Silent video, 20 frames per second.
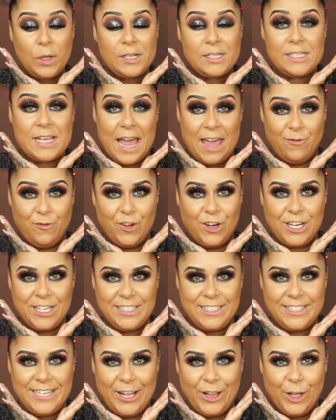Time for
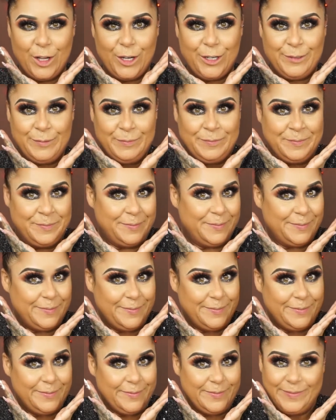concealer.
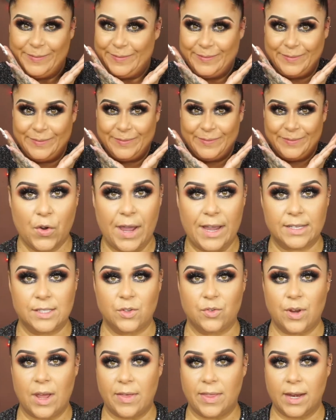Okay,
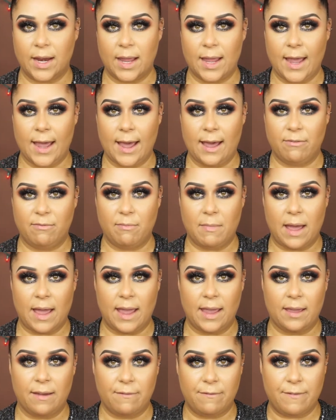so now that I have
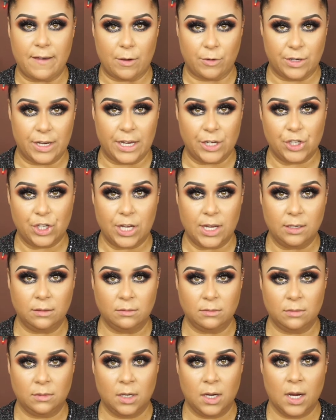my foundation
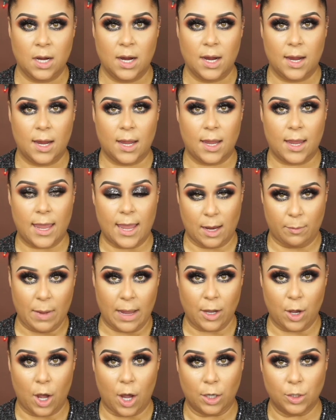and my
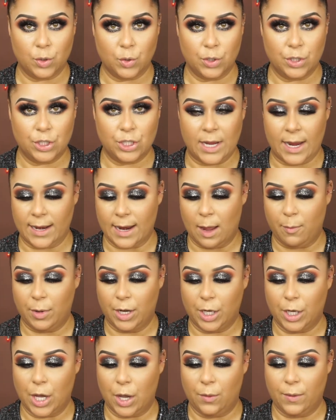contour shade, I'm
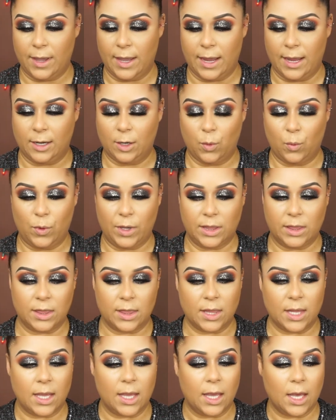gonna go in with
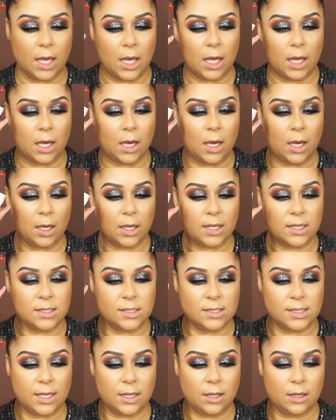the
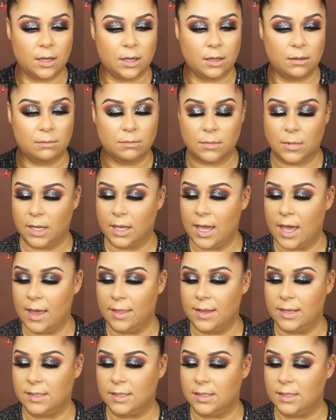concealer.
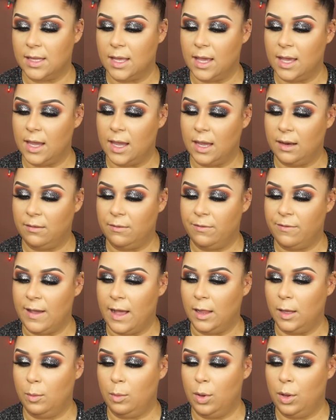Again, this is the
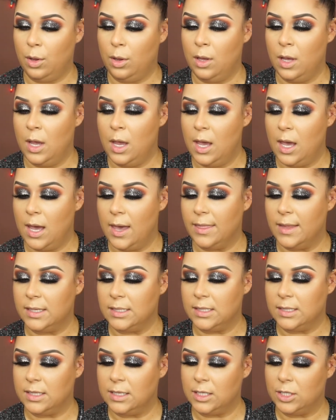Infallible and
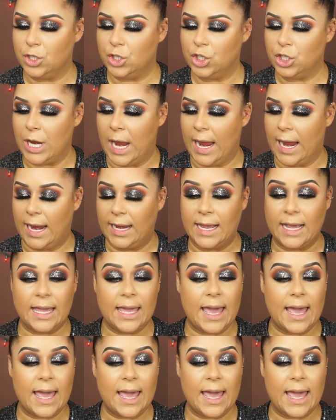this is in shade